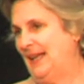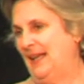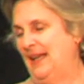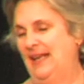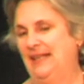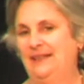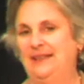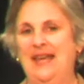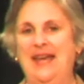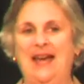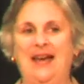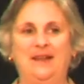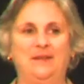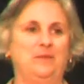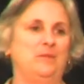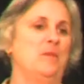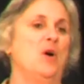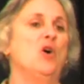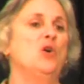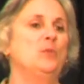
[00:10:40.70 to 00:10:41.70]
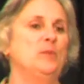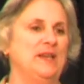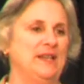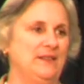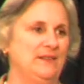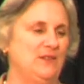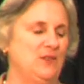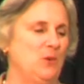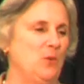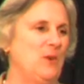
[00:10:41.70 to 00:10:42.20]
at that
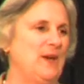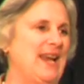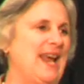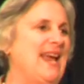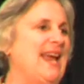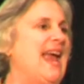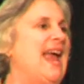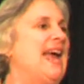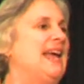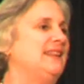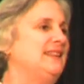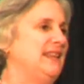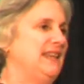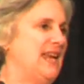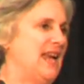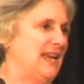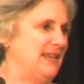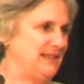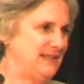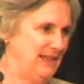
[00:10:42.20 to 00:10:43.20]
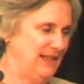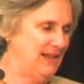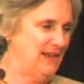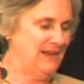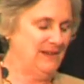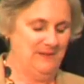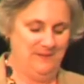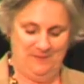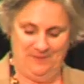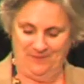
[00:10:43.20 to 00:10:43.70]
moment when I had the
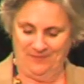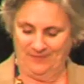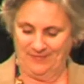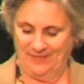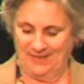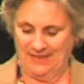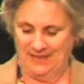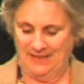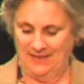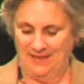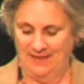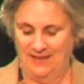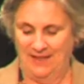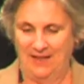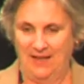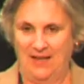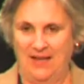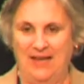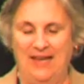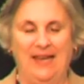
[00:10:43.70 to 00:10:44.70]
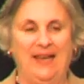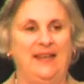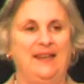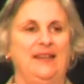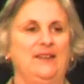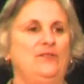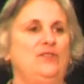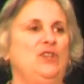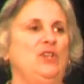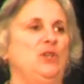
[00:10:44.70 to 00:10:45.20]
idea, and
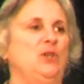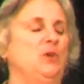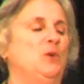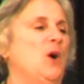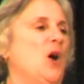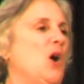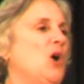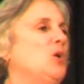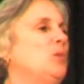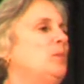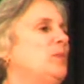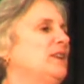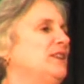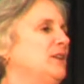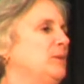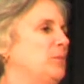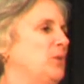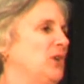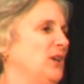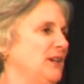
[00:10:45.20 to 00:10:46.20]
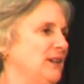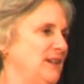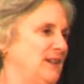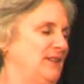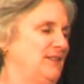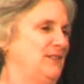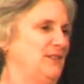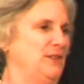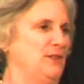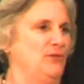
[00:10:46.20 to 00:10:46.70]
if you open the book
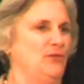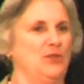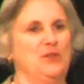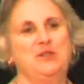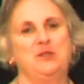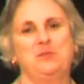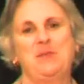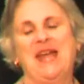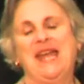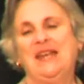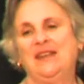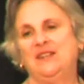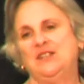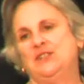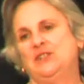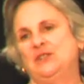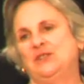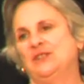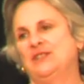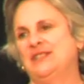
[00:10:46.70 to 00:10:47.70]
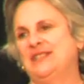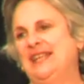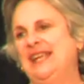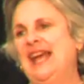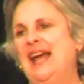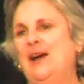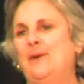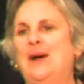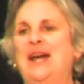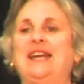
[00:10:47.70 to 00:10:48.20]
to the first page, you'll see
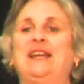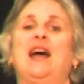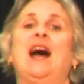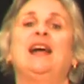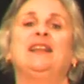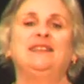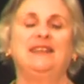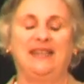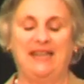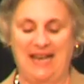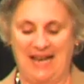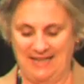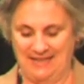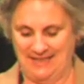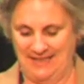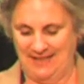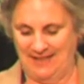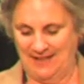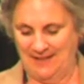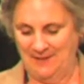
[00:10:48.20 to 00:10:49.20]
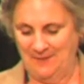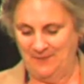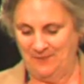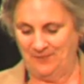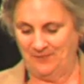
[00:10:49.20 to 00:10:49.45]
how I got the idea.